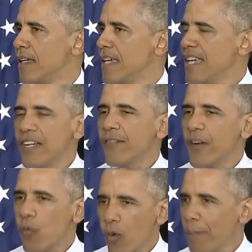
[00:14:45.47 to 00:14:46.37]
Even if
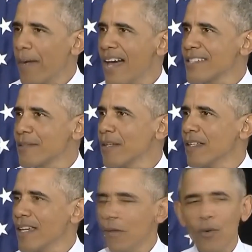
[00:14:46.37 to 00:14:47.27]
it were
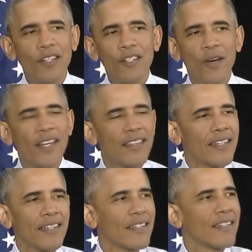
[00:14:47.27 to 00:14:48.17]
possible, it wouldn't do
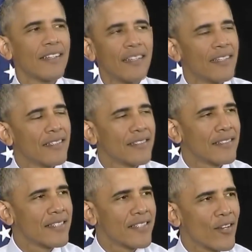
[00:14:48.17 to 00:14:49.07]
anything
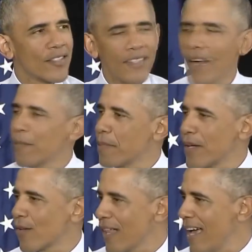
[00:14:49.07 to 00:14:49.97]
to seriously help the
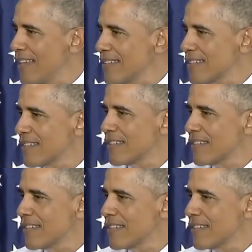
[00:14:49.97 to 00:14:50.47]
middle class.